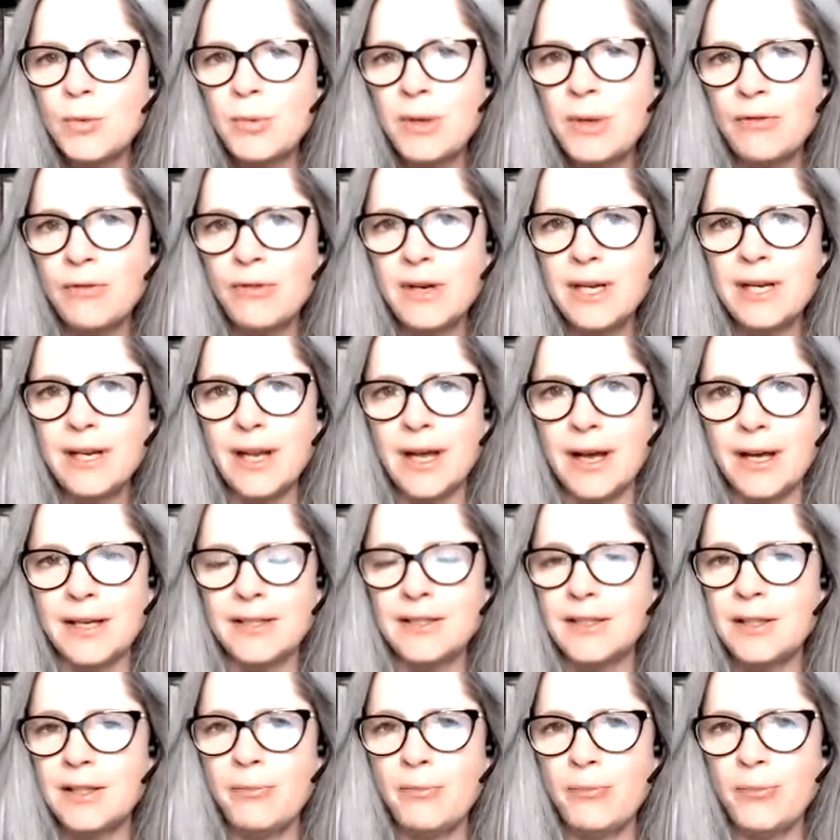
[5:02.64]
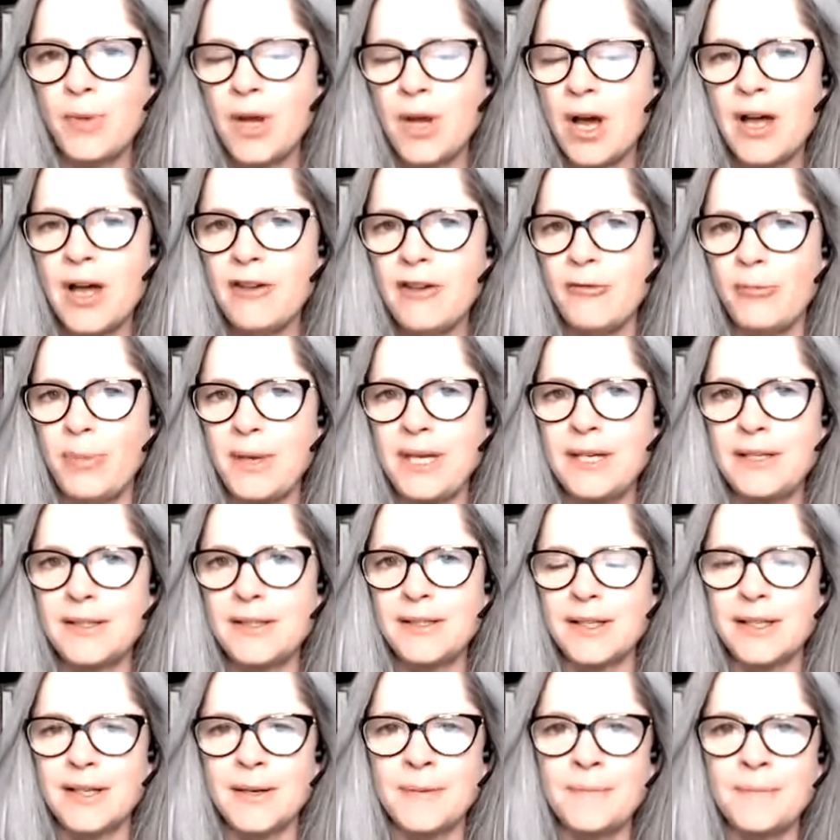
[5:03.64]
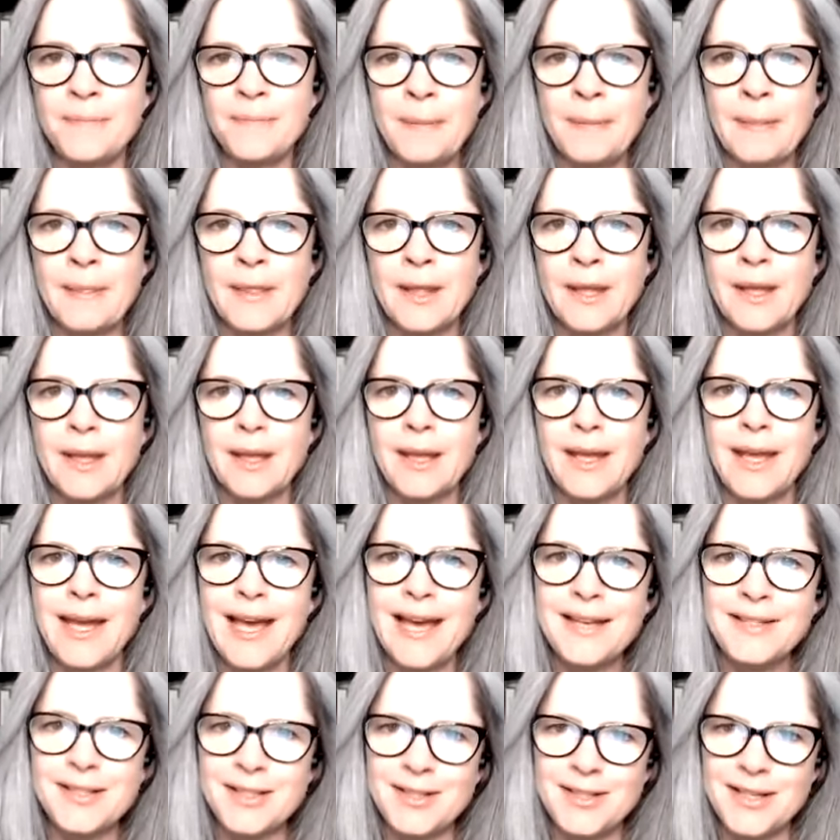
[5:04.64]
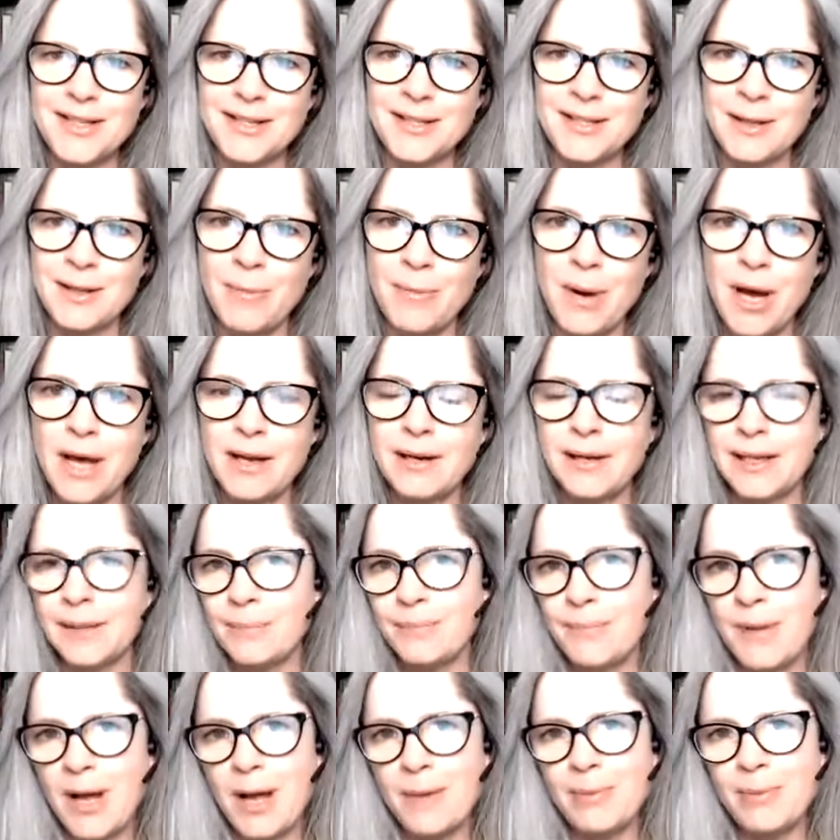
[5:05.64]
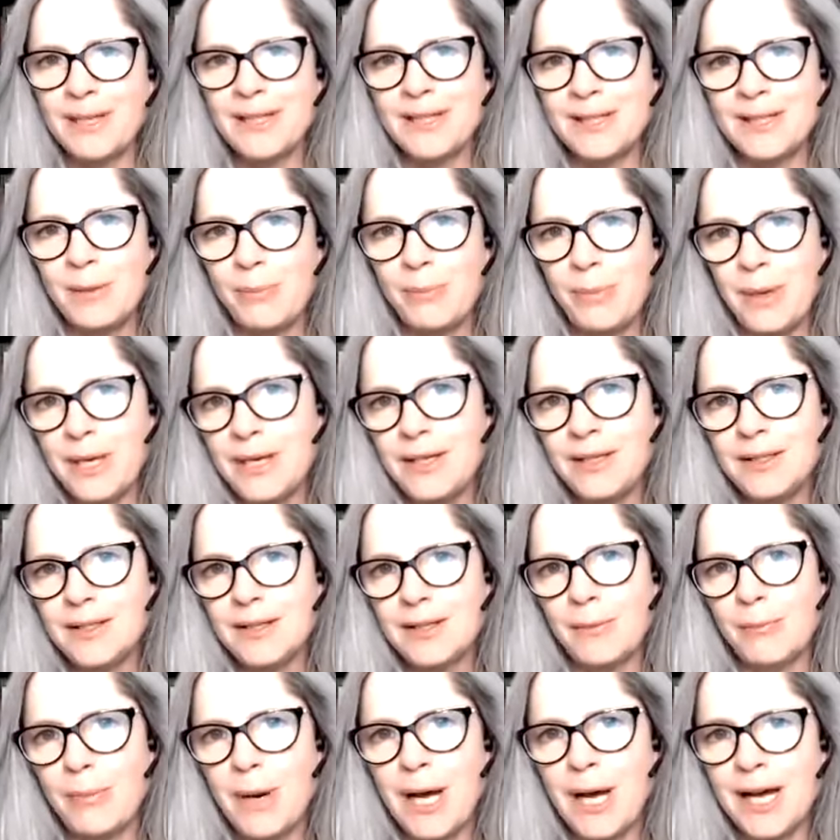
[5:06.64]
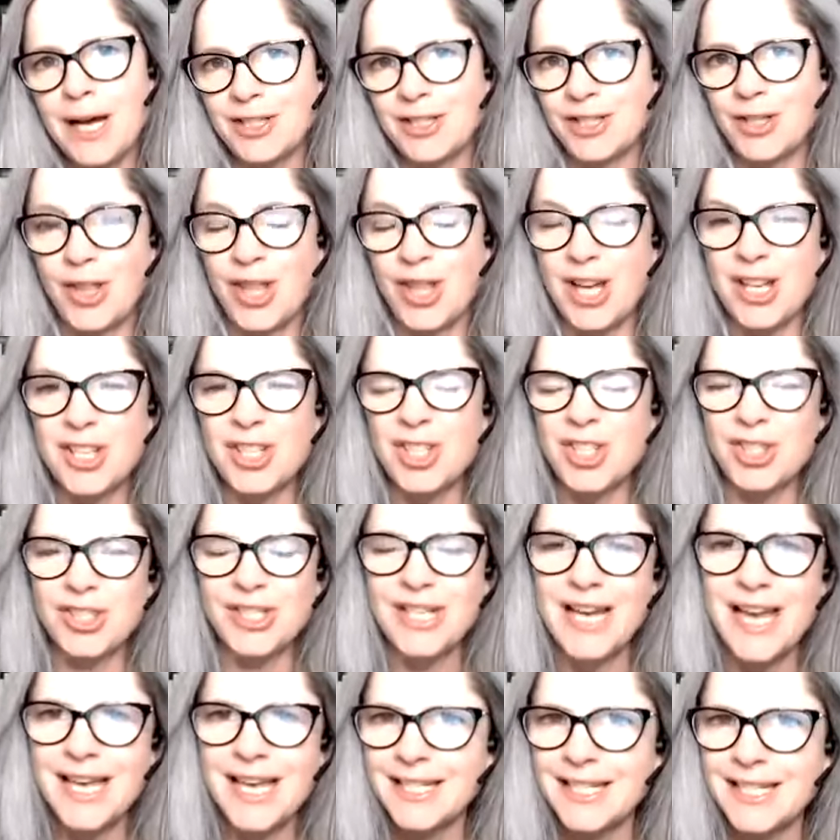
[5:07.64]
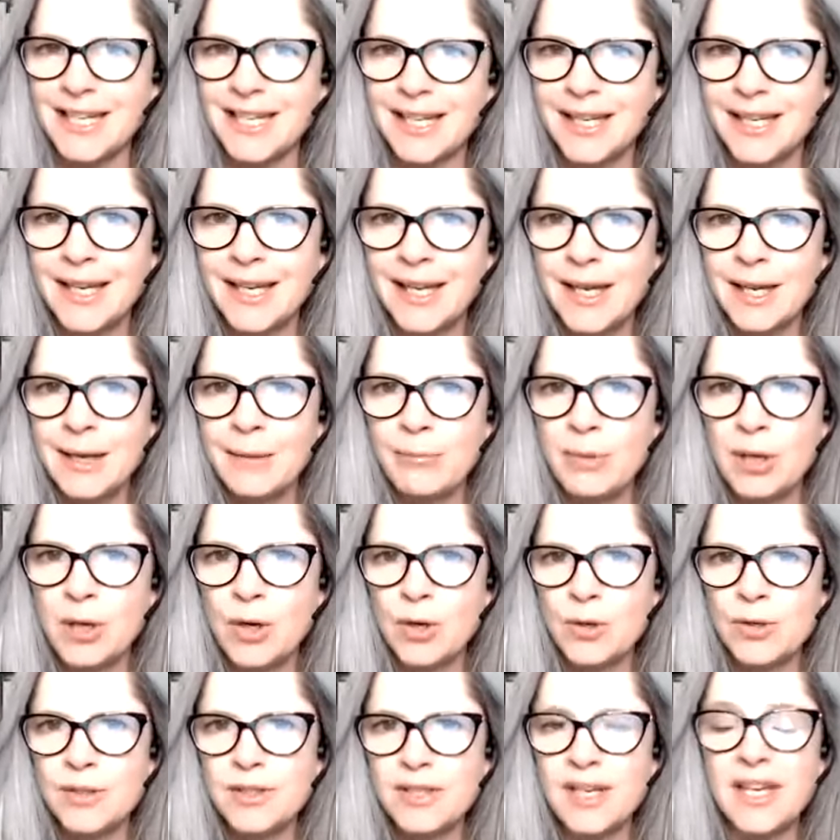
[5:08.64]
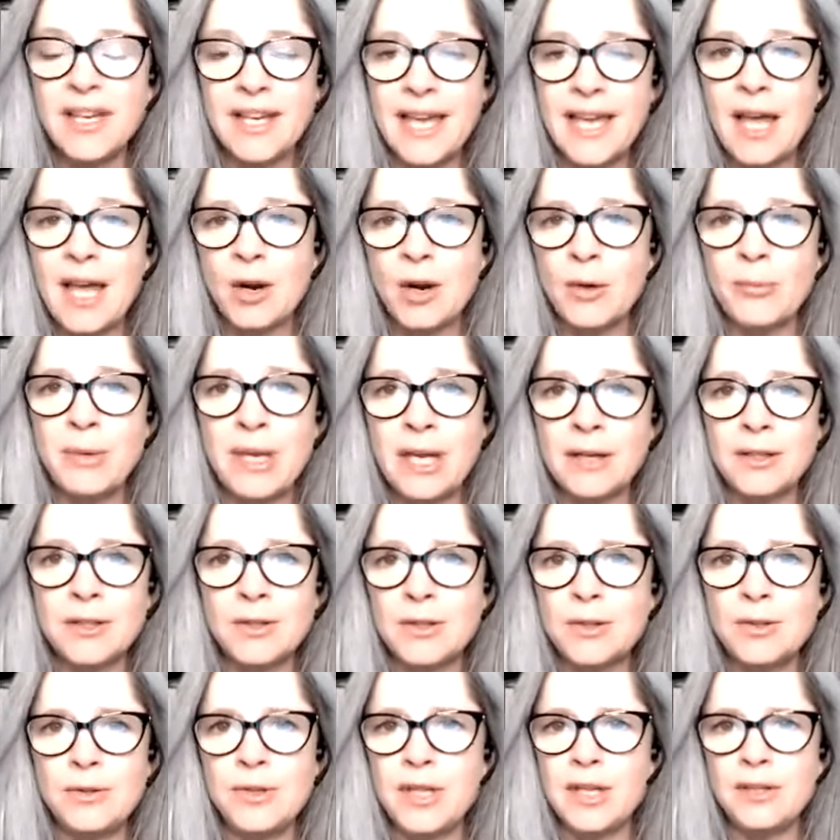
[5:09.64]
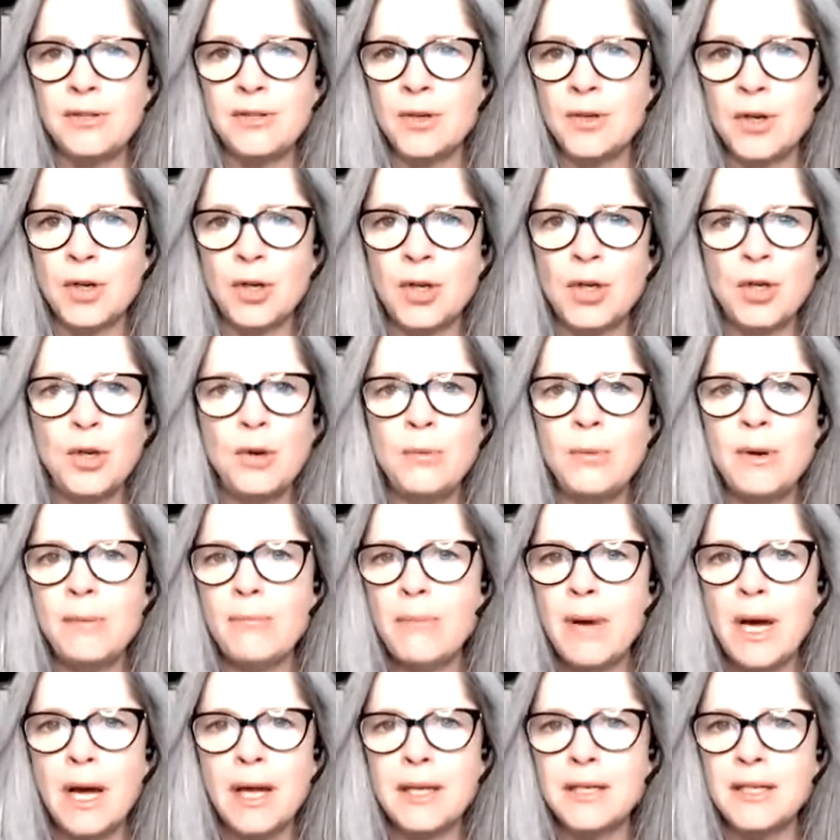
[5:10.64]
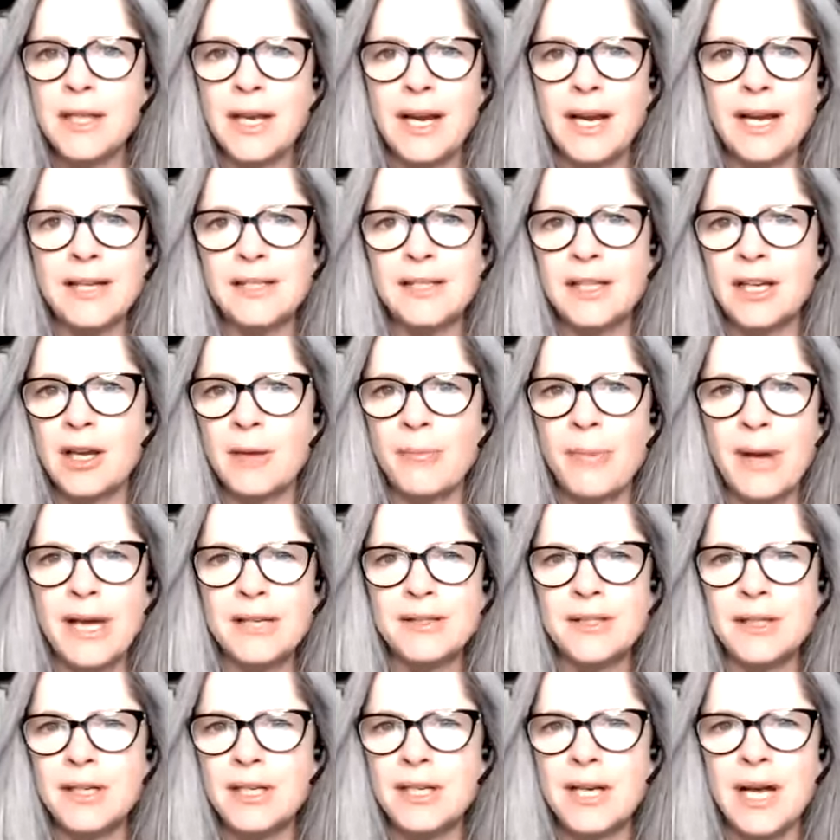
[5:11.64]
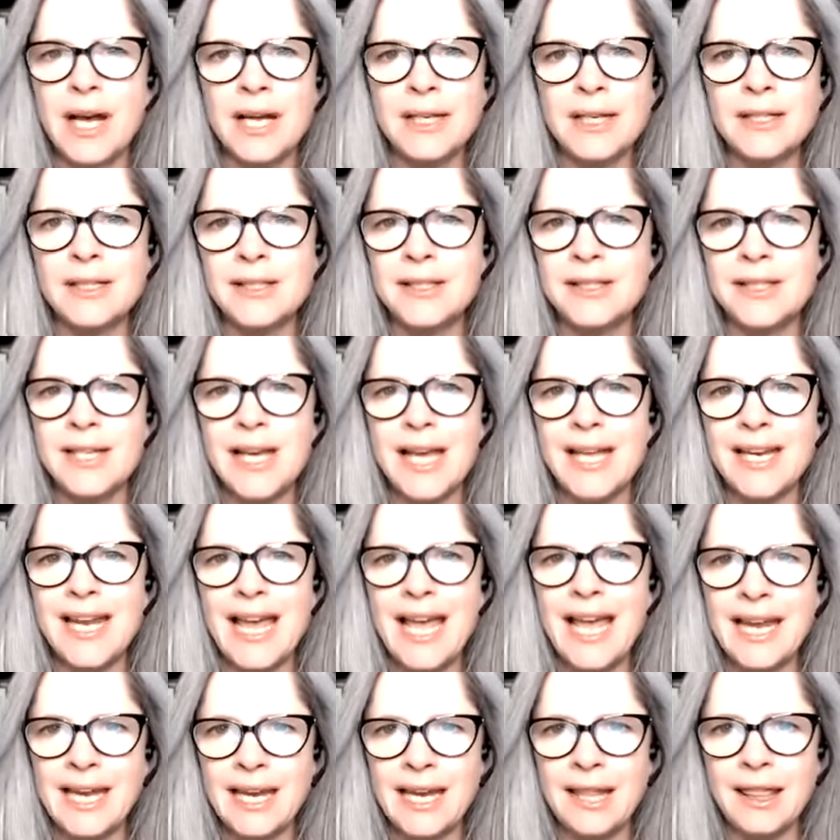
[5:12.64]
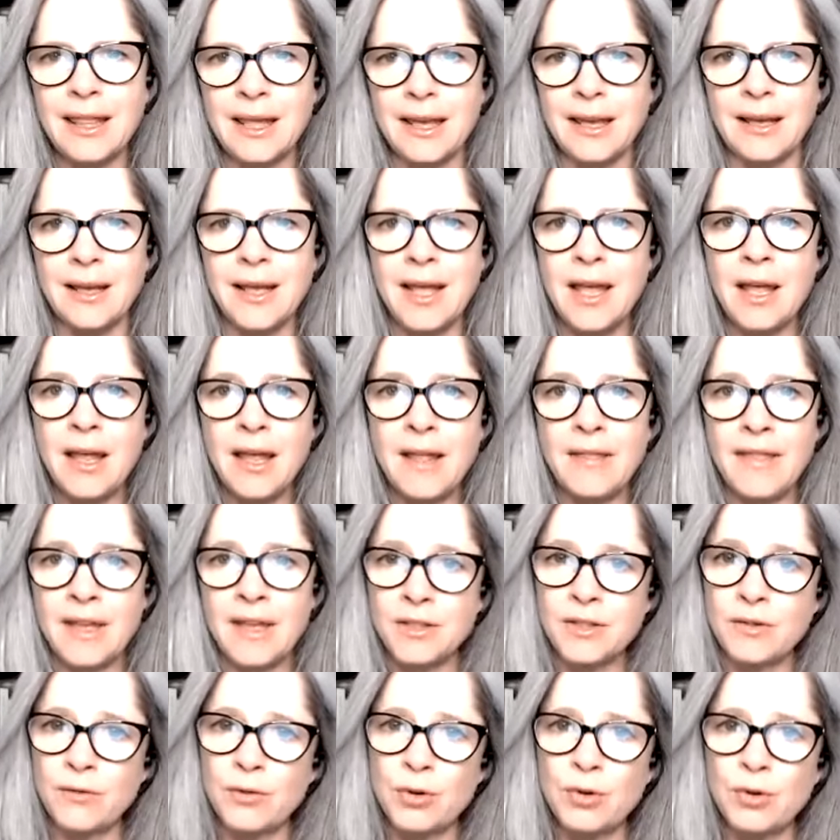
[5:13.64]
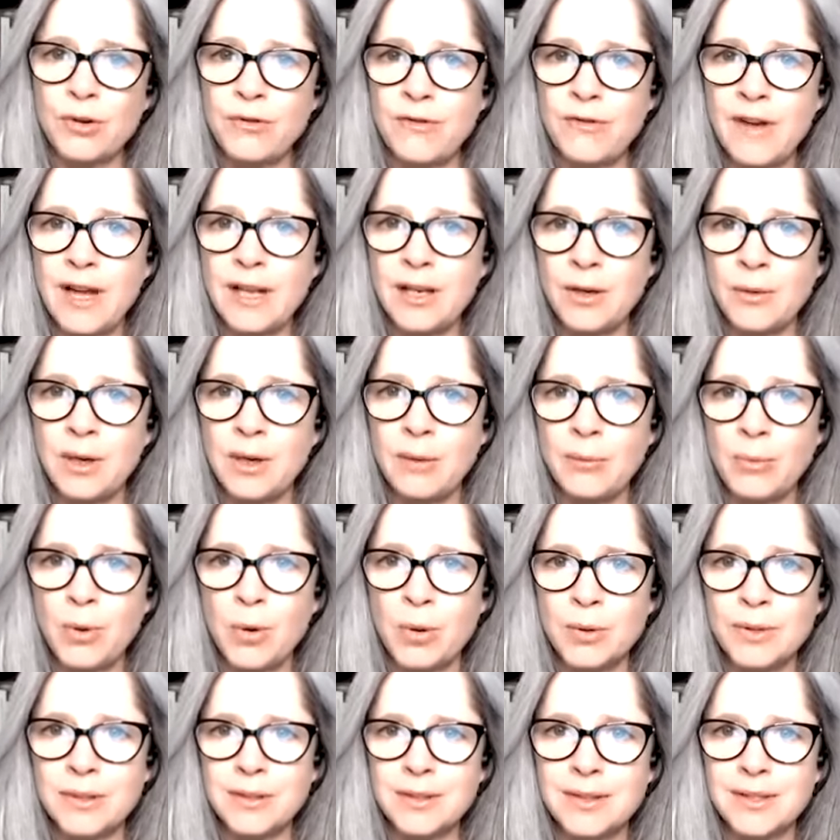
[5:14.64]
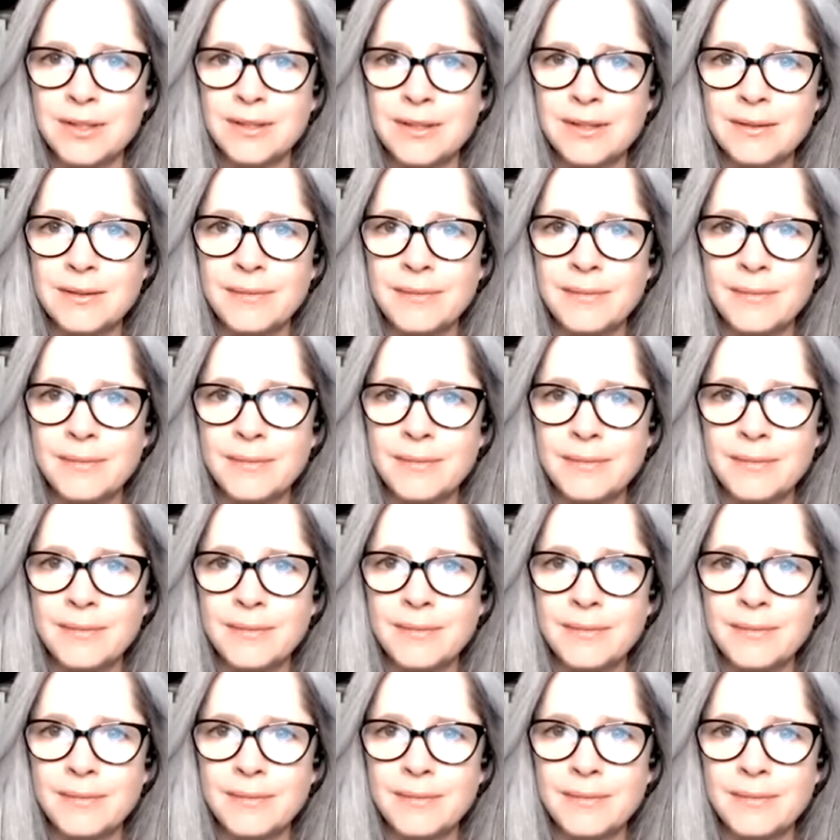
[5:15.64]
will be realized, the kind of peace that, as it says in the Bible, is the peace that passeth understanding, because it cannot be understood. There's not a human mind that has the capacity to understand anything that's of true value and importance.